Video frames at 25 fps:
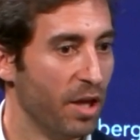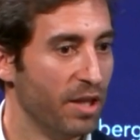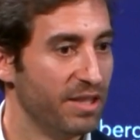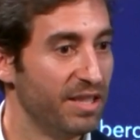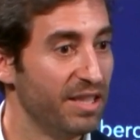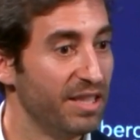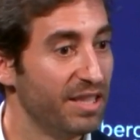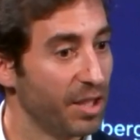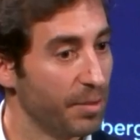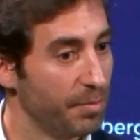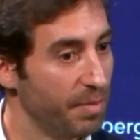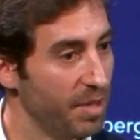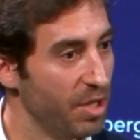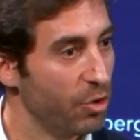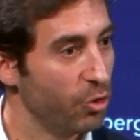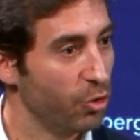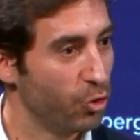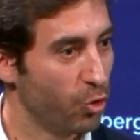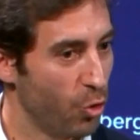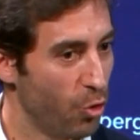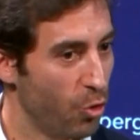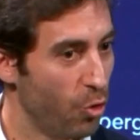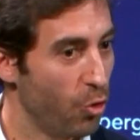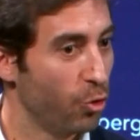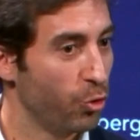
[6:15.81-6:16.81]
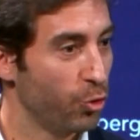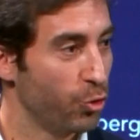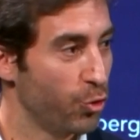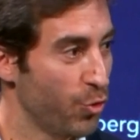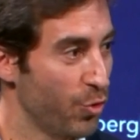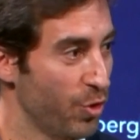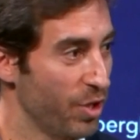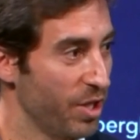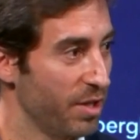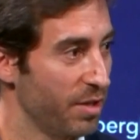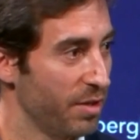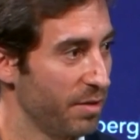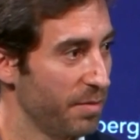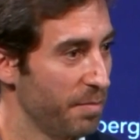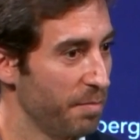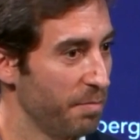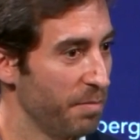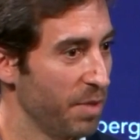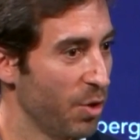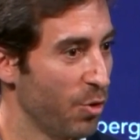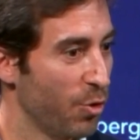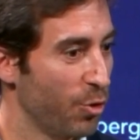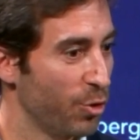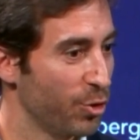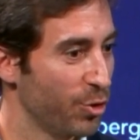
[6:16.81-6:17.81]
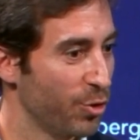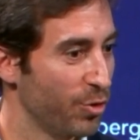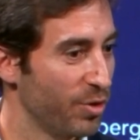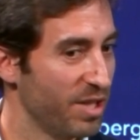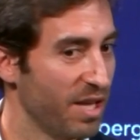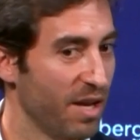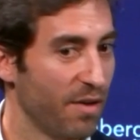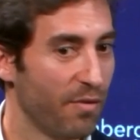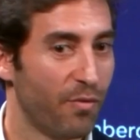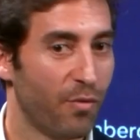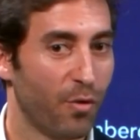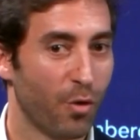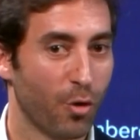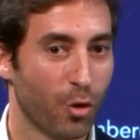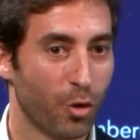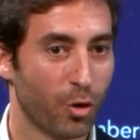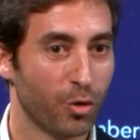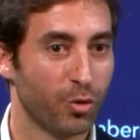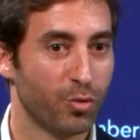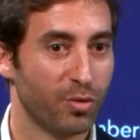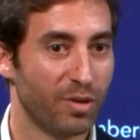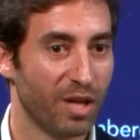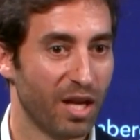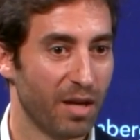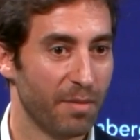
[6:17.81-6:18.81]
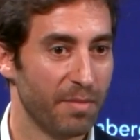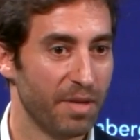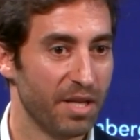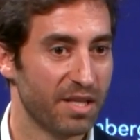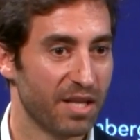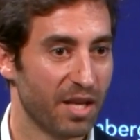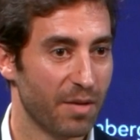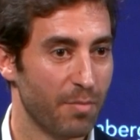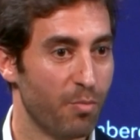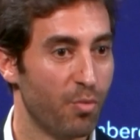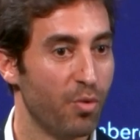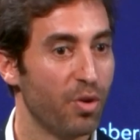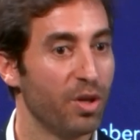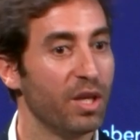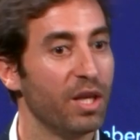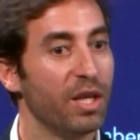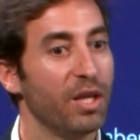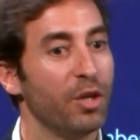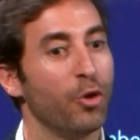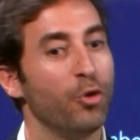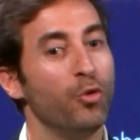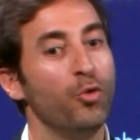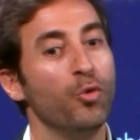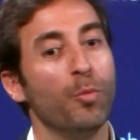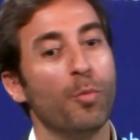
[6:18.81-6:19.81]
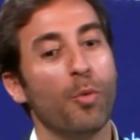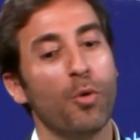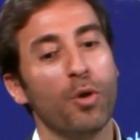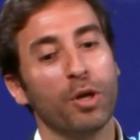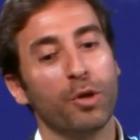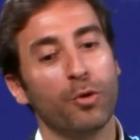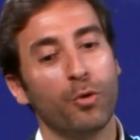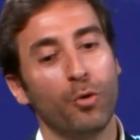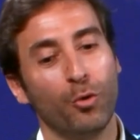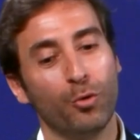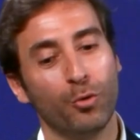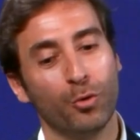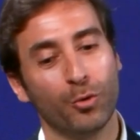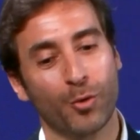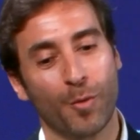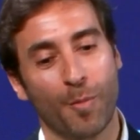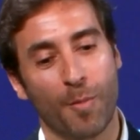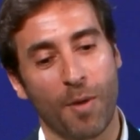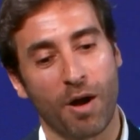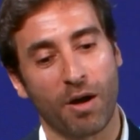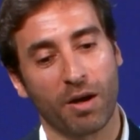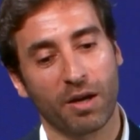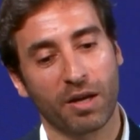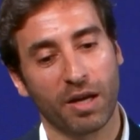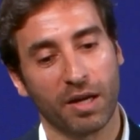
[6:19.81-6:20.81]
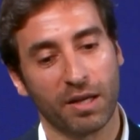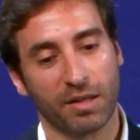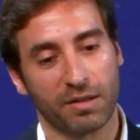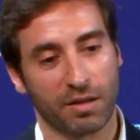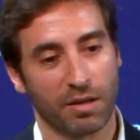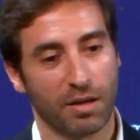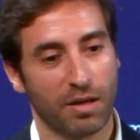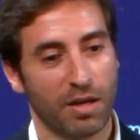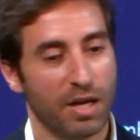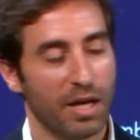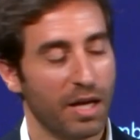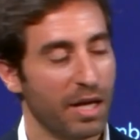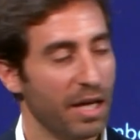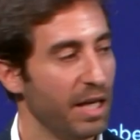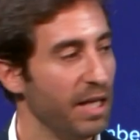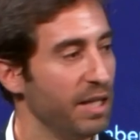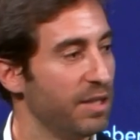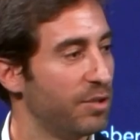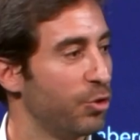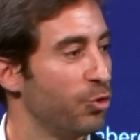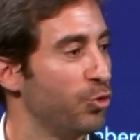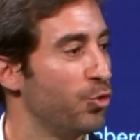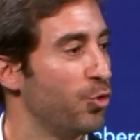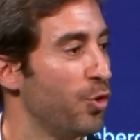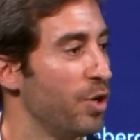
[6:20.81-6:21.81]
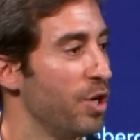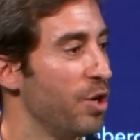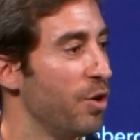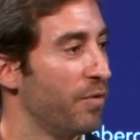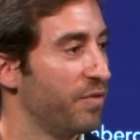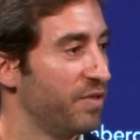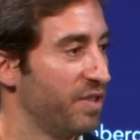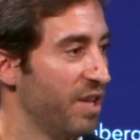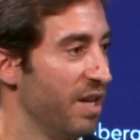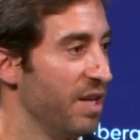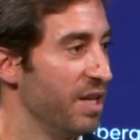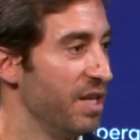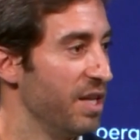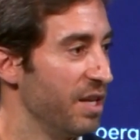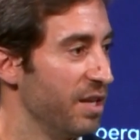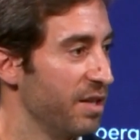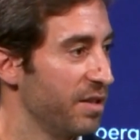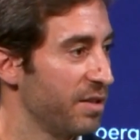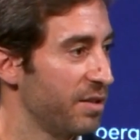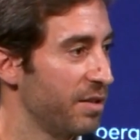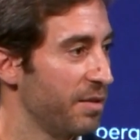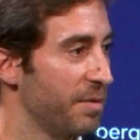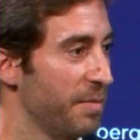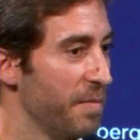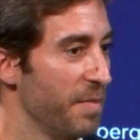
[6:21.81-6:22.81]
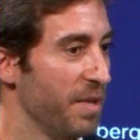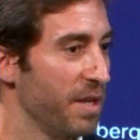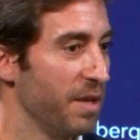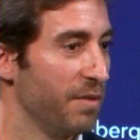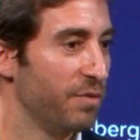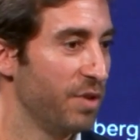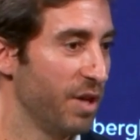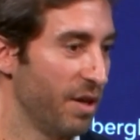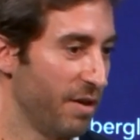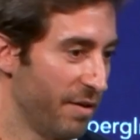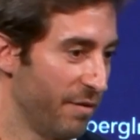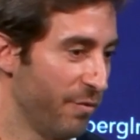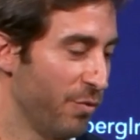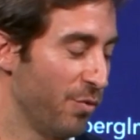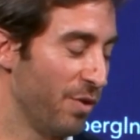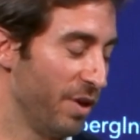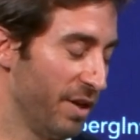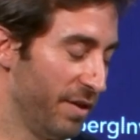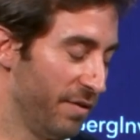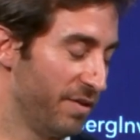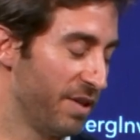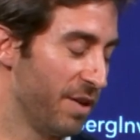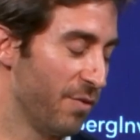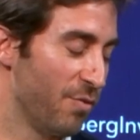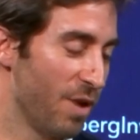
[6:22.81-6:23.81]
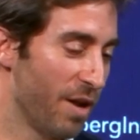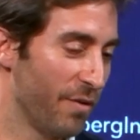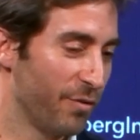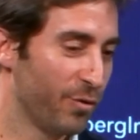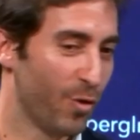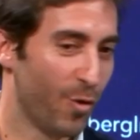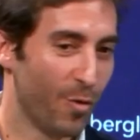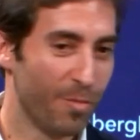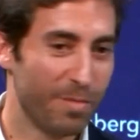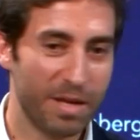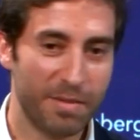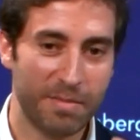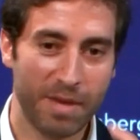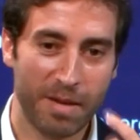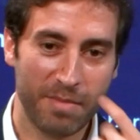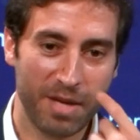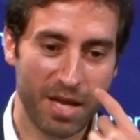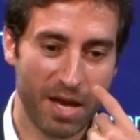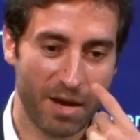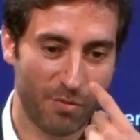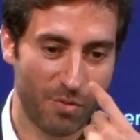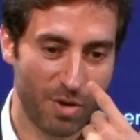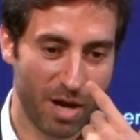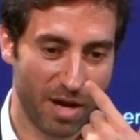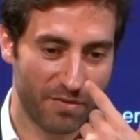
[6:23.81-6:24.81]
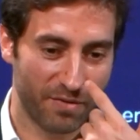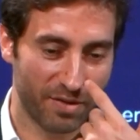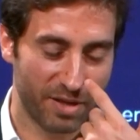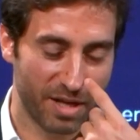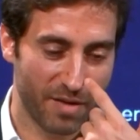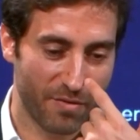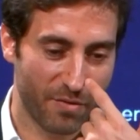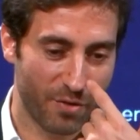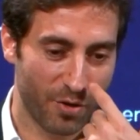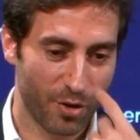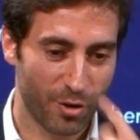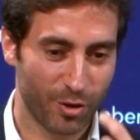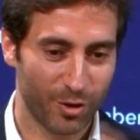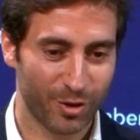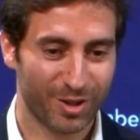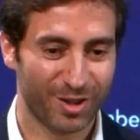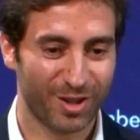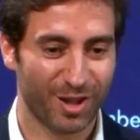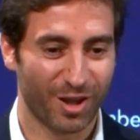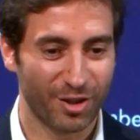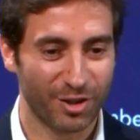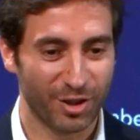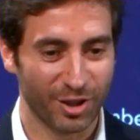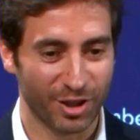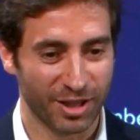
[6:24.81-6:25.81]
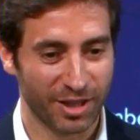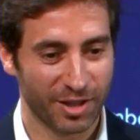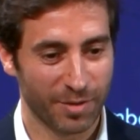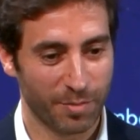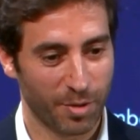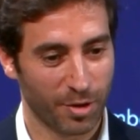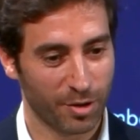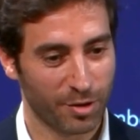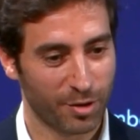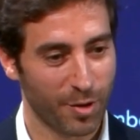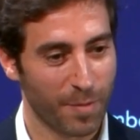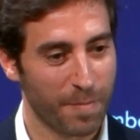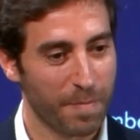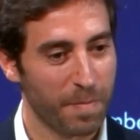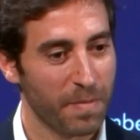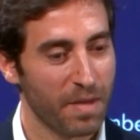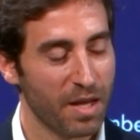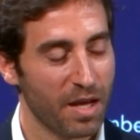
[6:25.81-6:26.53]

this has been a long journey because uh, they have forgot to tell me that bringing a new molecule to the market, it's a journey of 10 years. There, if they would have told me, maybe I would have never started it. But uh,